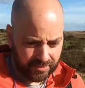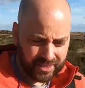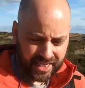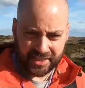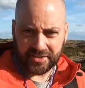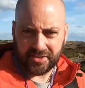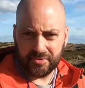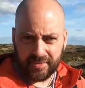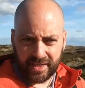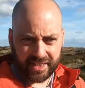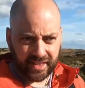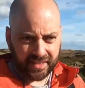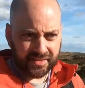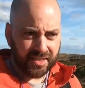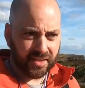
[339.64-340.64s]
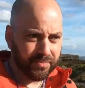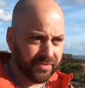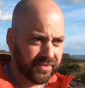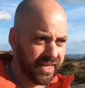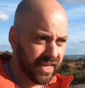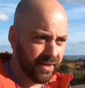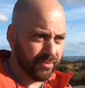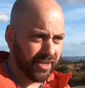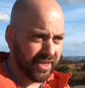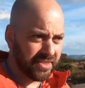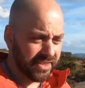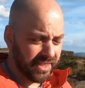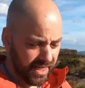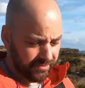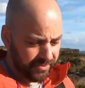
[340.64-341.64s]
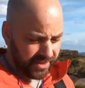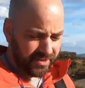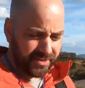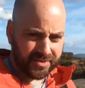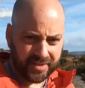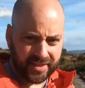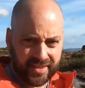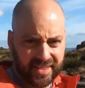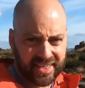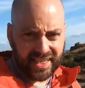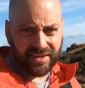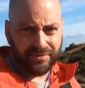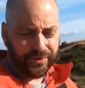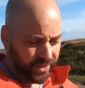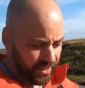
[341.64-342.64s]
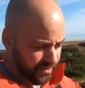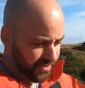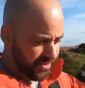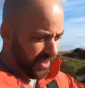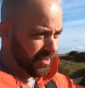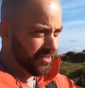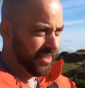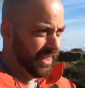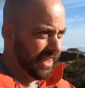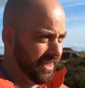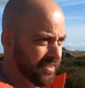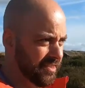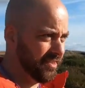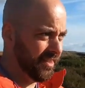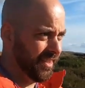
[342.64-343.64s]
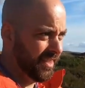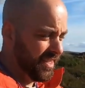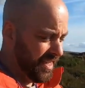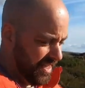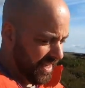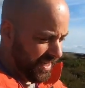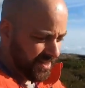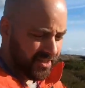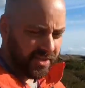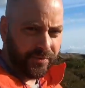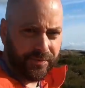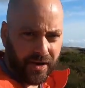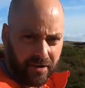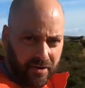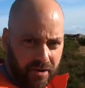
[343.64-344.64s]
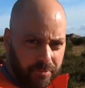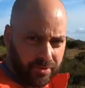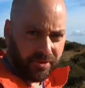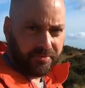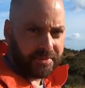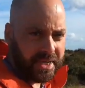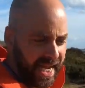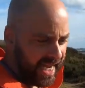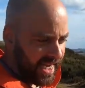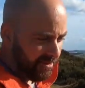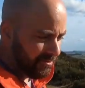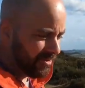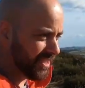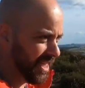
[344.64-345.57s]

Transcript: We had to come back on top of Curbar Edge now because I forgot the dog's leads. I took a photo, put them down.